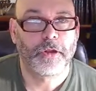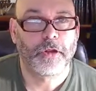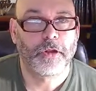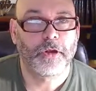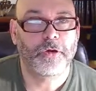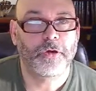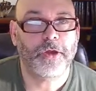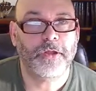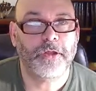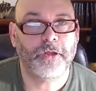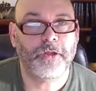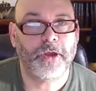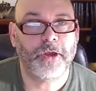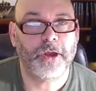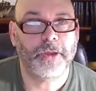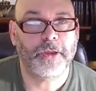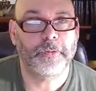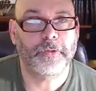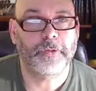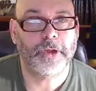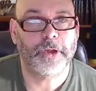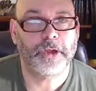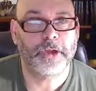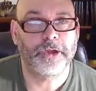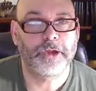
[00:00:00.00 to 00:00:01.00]
Okay, the
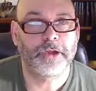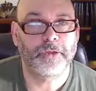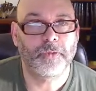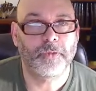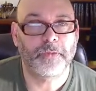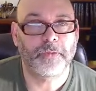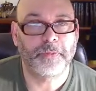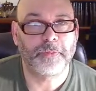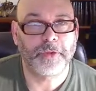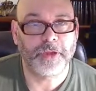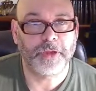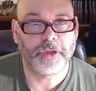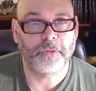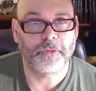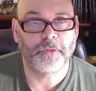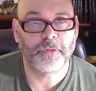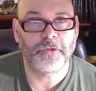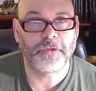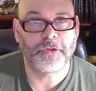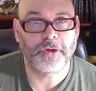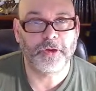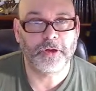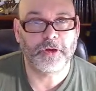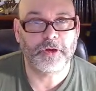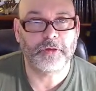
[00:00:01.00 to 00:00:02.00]
idea was begin with
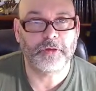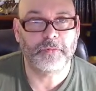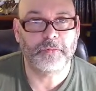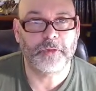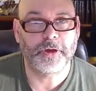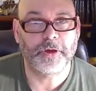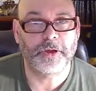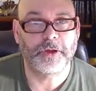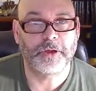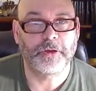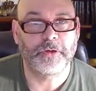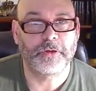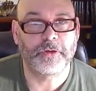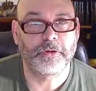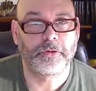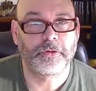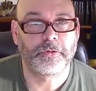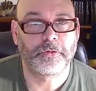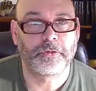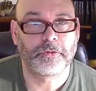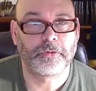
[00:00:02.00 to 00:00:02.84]
the end in mind.